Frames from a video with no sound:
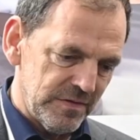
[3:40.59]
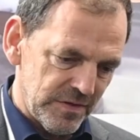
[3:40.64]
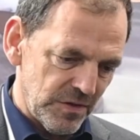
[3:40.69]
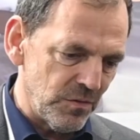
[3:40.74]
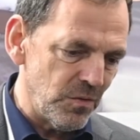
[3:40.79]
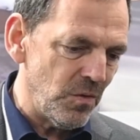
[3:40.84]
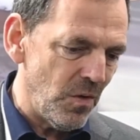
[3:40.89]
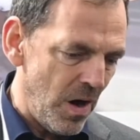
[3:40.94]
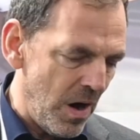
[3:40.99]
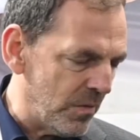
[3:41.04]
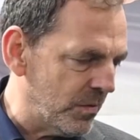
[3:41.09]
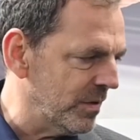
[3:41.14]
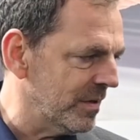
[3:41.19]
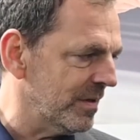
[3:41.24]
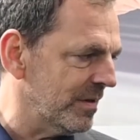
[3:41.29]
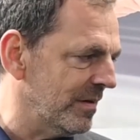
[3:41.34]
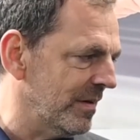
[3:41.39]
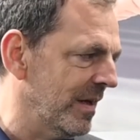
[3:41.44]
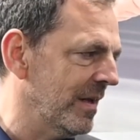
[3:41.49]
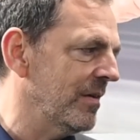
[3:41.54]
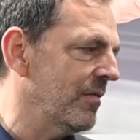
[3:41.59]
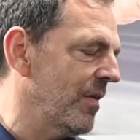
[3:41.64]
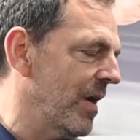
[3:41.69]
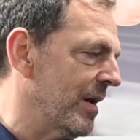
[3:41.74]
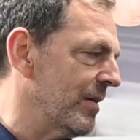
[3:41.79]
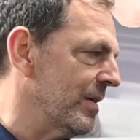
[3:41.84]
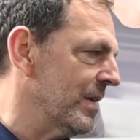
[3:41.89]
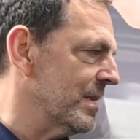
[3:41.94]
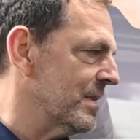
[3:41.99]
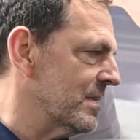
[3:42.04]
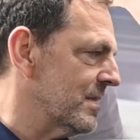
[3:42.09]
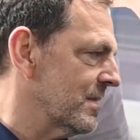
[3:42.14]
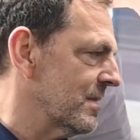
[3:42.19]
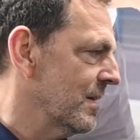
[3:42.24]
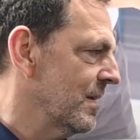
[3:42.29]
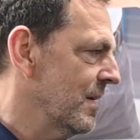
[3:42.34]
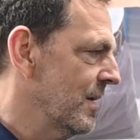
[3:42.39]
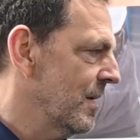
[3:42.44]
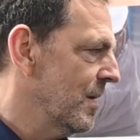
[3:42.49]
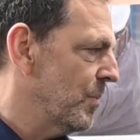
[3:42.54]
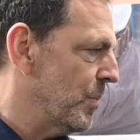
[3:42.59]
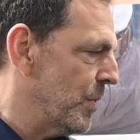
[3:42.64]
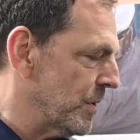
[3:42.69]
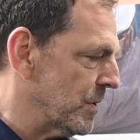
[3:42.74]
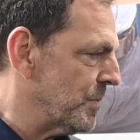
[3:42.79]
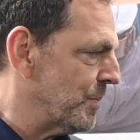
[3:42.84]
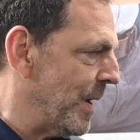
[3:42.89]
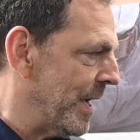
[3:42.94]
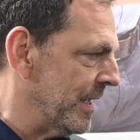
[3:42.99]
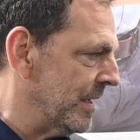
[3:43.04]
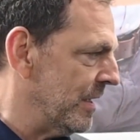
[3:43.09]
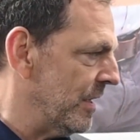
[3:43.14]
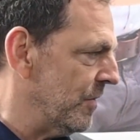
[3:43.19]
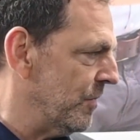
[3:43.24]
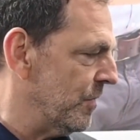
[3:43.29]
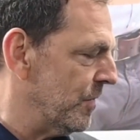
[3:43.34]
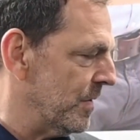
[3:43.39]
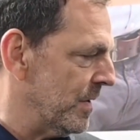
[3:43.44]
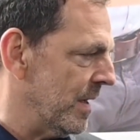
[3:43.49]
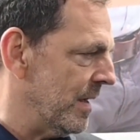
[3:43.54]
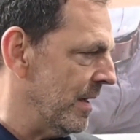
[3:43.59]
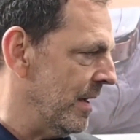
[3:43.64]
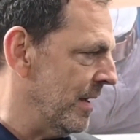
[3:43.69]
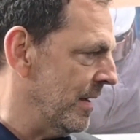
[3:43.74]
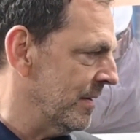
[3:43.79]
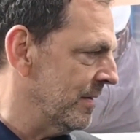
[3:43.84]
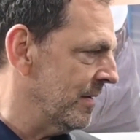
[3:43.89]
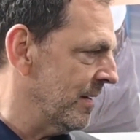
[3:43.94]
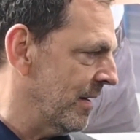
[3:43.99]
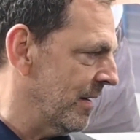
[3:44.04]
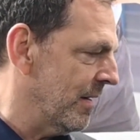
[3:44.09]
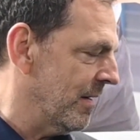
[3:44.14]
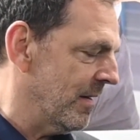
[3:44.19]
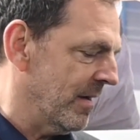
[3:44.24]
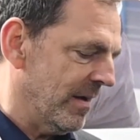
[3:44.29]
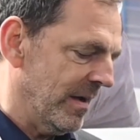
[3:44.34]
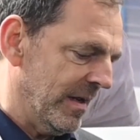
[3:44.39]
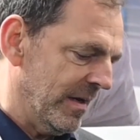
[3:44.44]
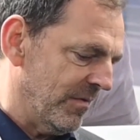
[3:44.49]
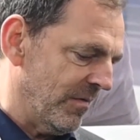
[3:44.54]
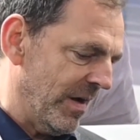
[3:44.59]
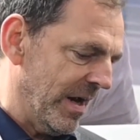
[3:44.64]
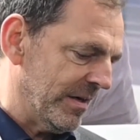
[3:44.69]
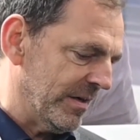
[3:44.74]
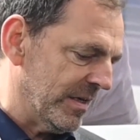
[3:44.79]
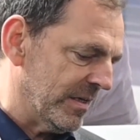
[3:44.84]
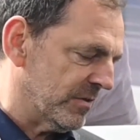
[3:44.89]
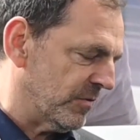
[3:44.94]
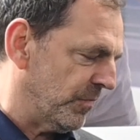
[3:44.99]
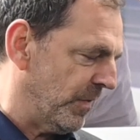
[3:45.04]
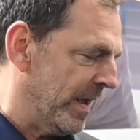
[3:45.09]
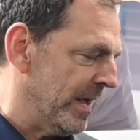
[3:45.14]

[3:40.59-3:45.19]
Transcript: throughout in various perspectives and in various